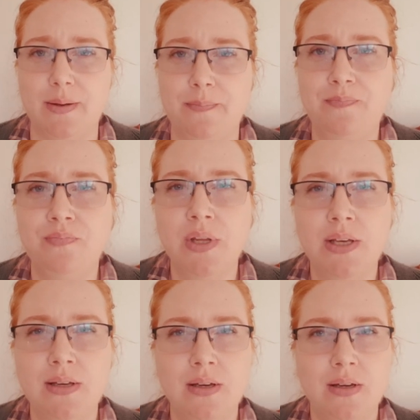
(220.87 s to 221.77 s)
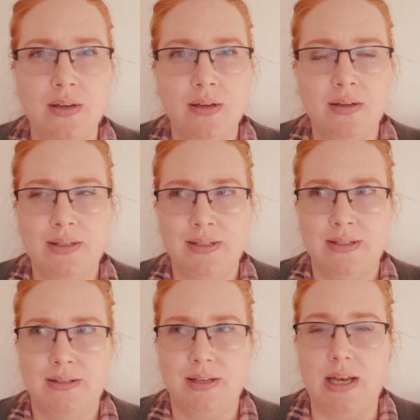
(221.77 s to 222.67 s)

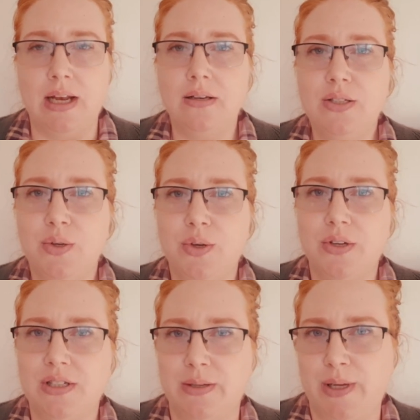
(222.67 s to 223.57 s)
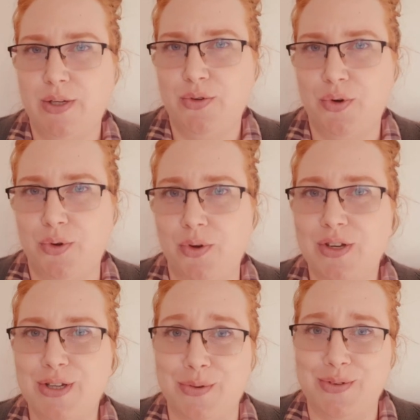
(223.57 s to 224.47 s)
a little too good to be true.
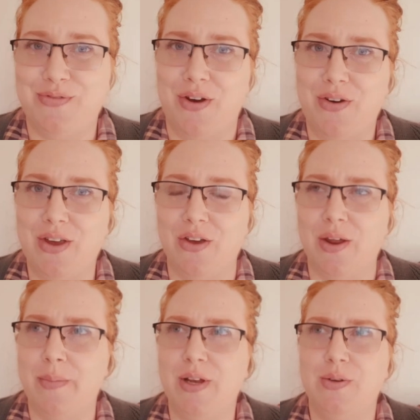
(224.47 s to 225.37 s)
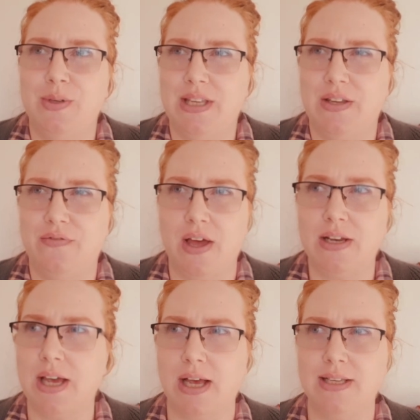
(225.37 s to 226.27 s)
She was very good. I mean, she was this
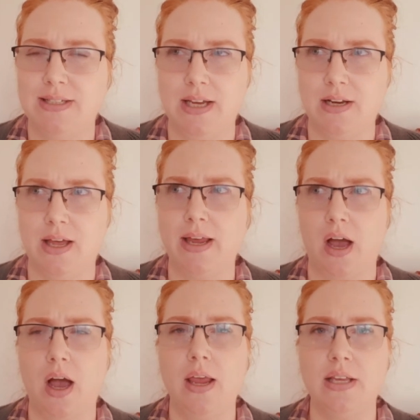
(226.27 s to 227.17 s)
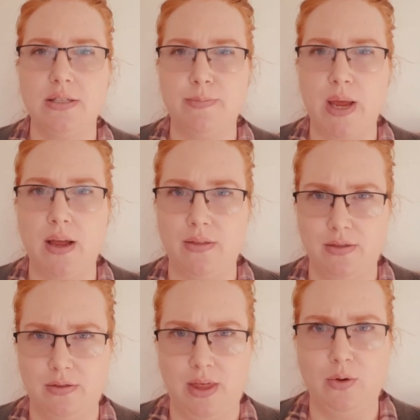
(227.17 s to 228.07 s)
fantastic, like, I speak
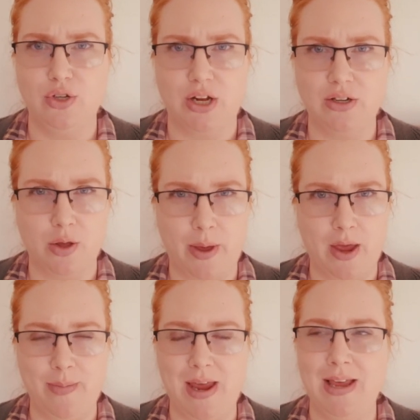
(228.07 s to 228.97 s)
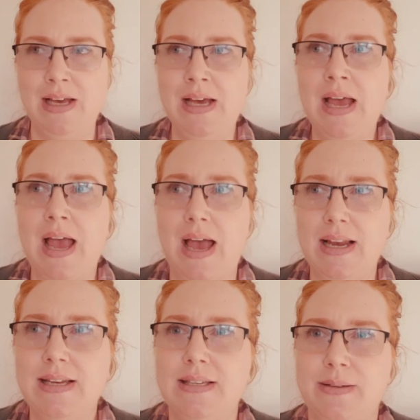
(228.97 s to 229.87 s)
and thou shalt obey me.
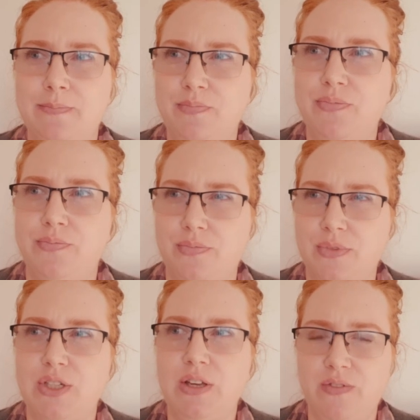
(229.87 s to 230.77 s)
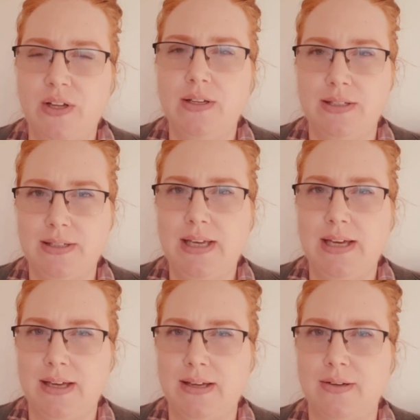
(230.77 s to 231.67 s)
And she felt,
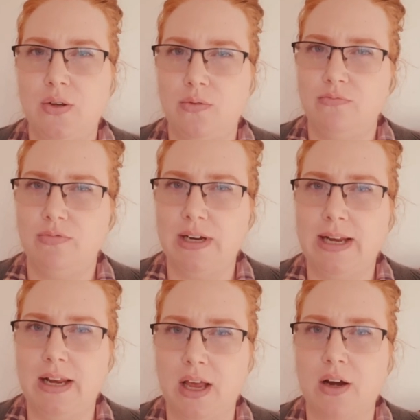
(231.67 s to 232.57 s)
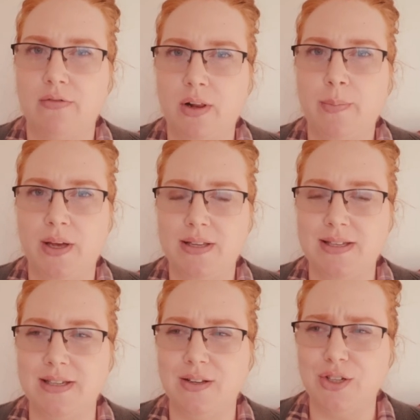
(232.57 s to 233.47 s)
yeah, not really like a real
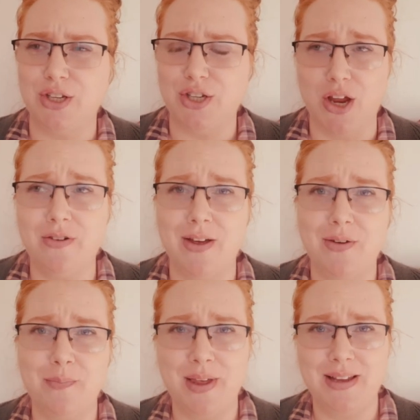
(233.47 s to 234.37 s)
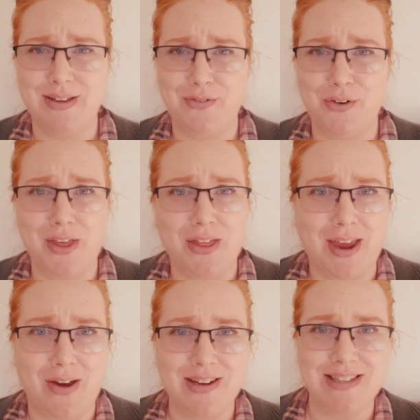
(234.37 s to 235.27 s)
person until she turned around and bit several of the other
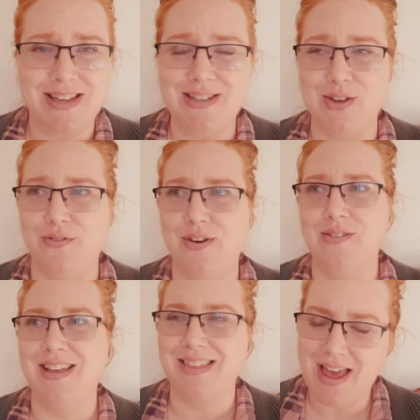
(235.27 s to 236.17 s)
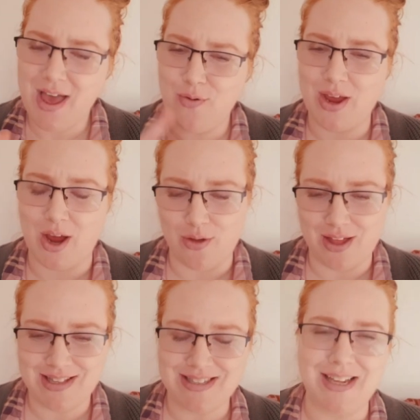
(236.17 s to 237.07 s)
characters' heads off. And I was like, there we go.
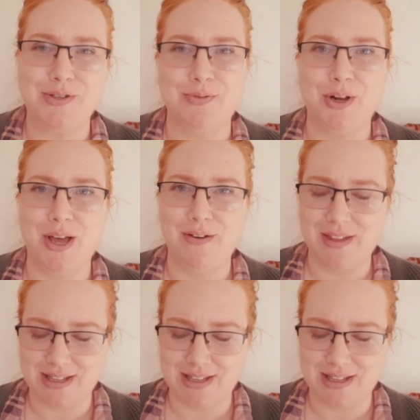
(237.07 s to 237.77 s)
That's real life.